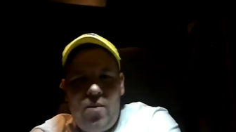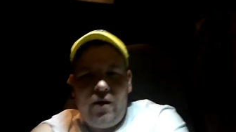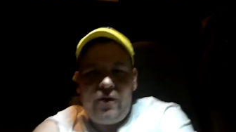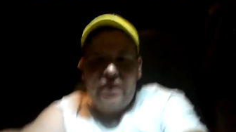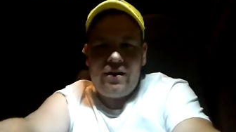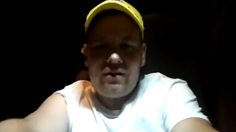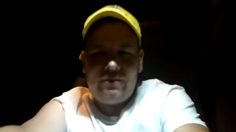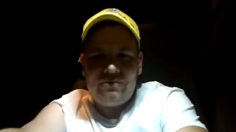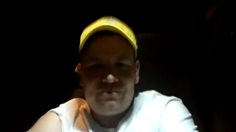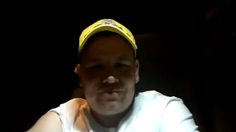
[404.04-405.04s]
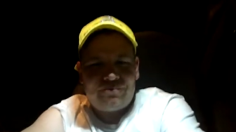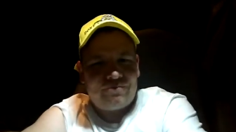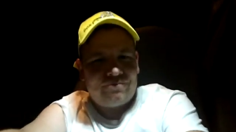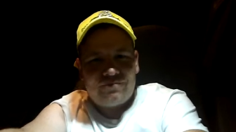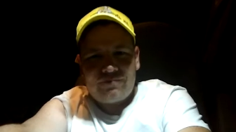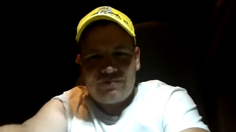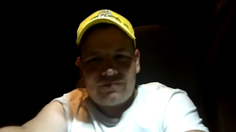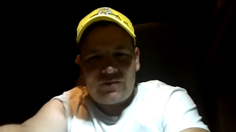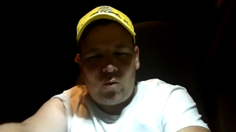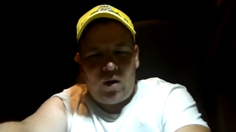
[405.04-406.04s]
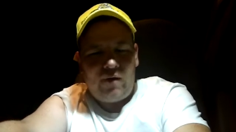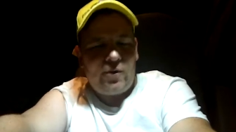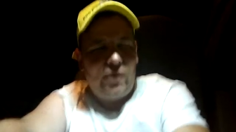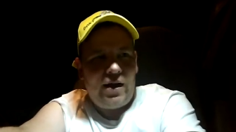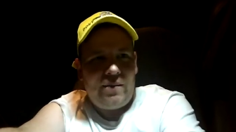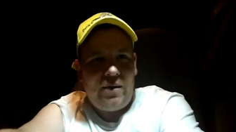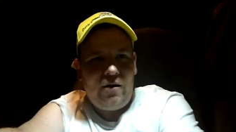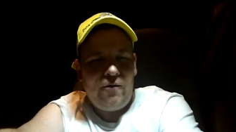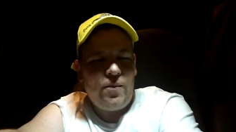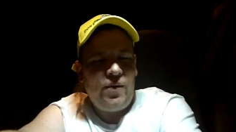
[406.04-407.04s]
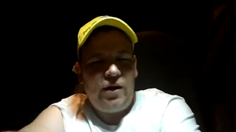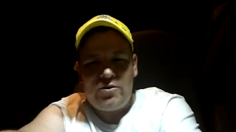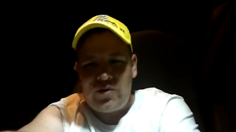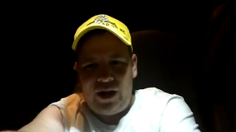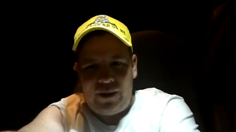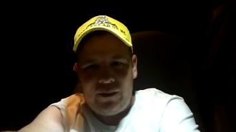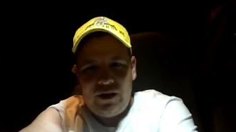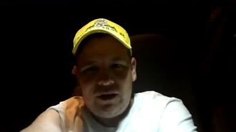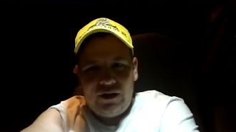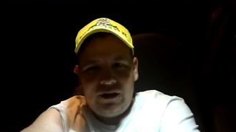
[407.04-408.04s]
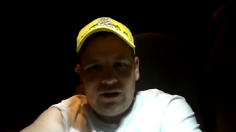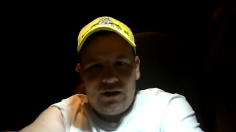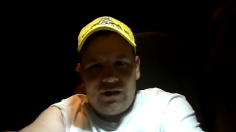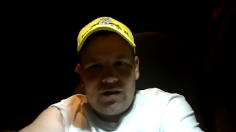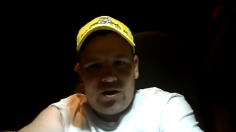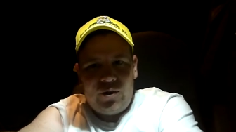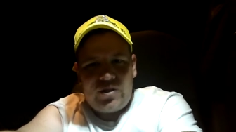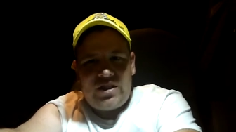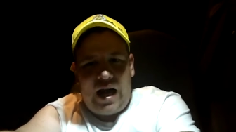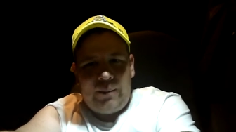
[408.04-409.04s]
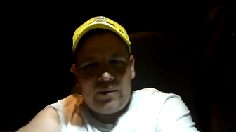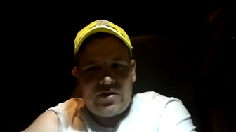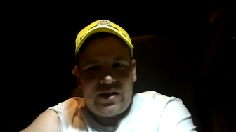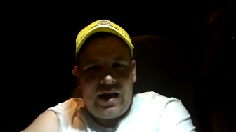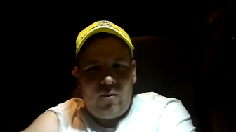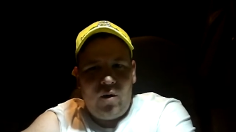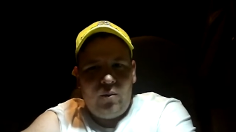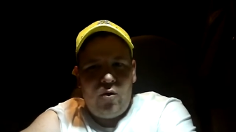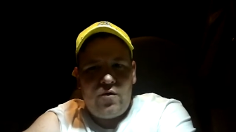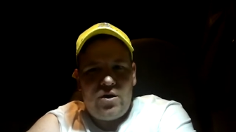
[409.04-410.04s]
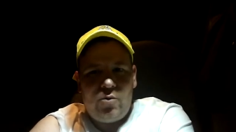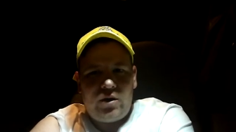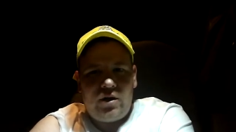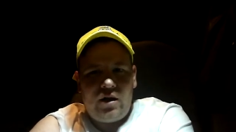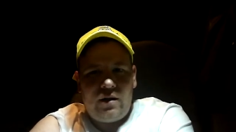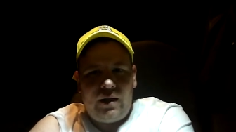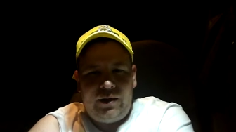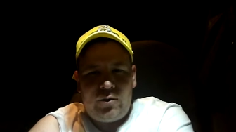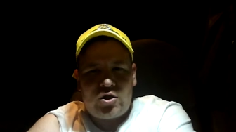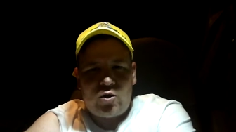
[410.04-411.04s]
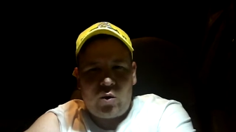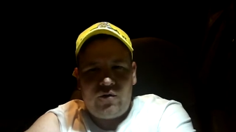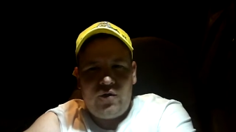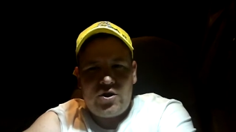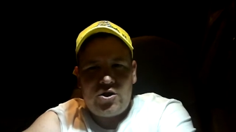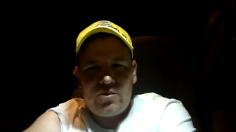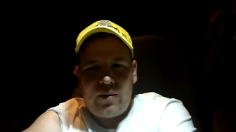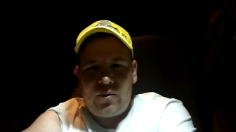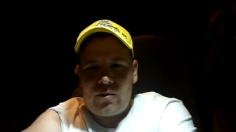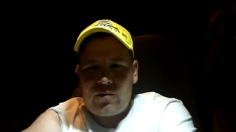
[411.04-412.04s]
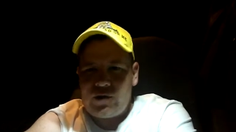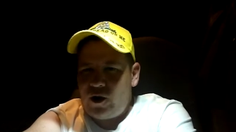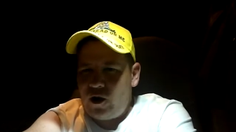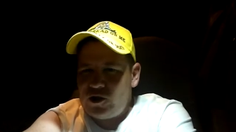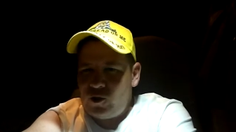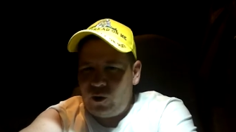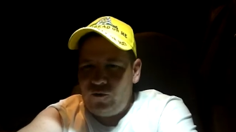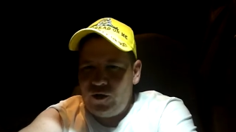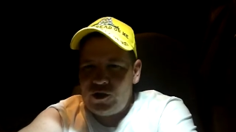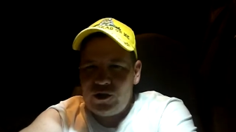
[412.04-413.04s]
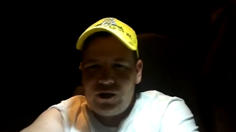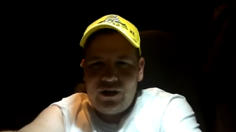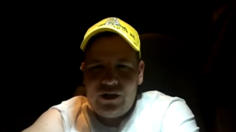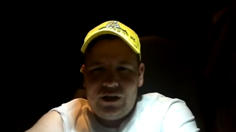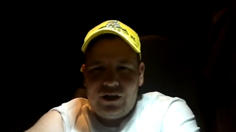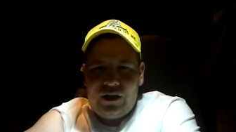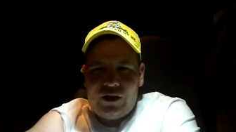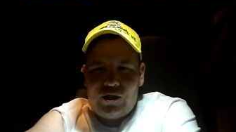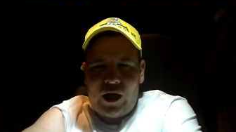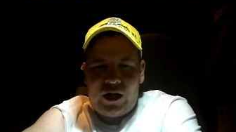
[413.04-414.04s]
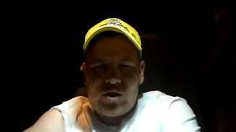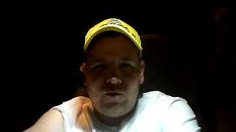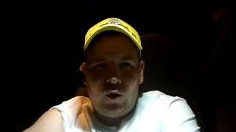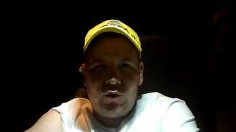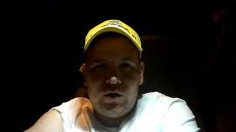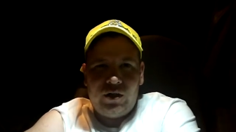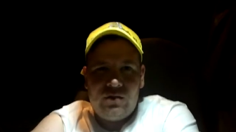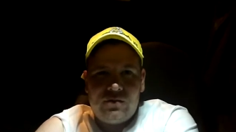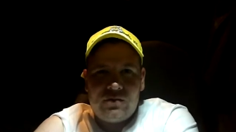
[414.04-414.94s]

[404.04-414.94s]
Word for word: Berry in the whatever her name, however you pronounce her name. She was topless in that one movie with uh, I think it was Swordfish. Maybe was it called Swordfish? John Travolta,